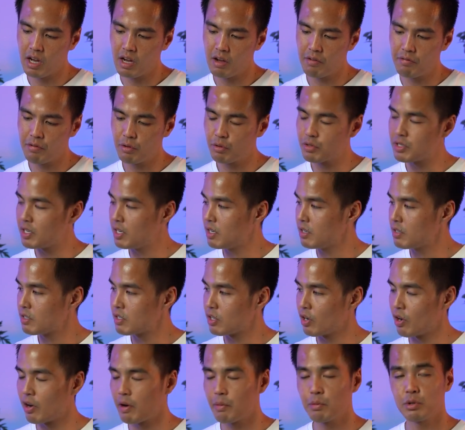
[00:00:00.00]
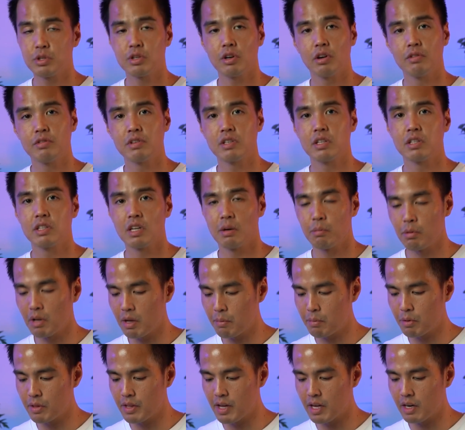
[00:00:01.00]
filter. So you're able to obviously double
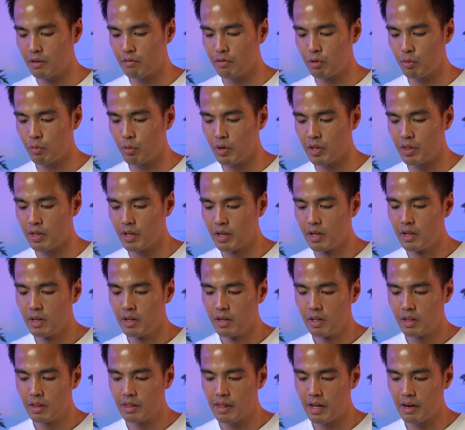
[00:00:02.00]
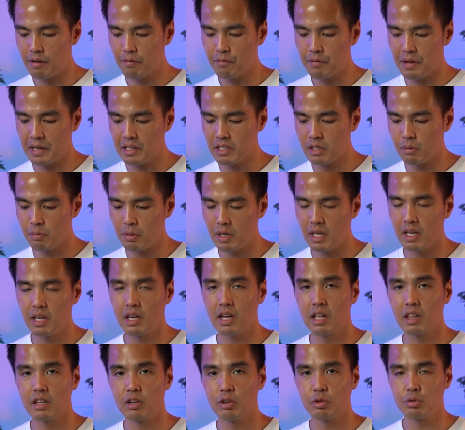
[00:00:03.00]
up on that if you want that effect to be
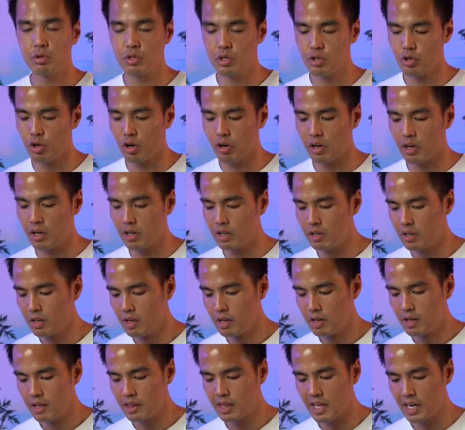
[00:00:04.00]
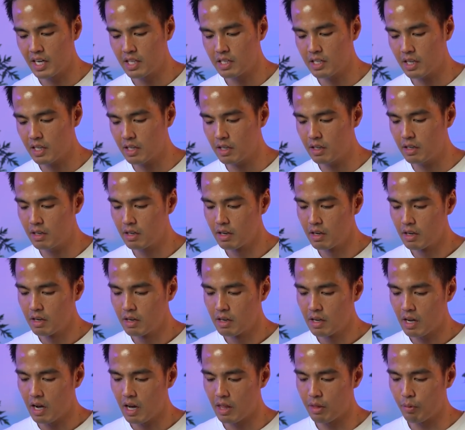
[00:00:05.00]
a little stronger than intended.
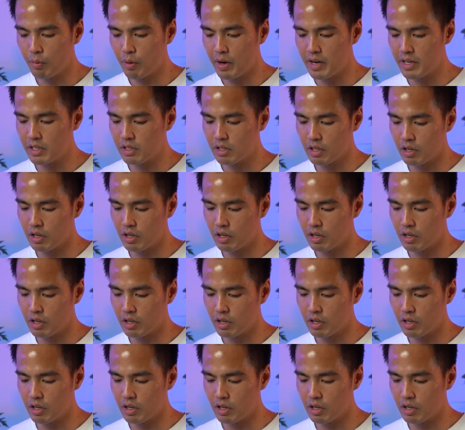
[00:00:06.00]
Otherwise,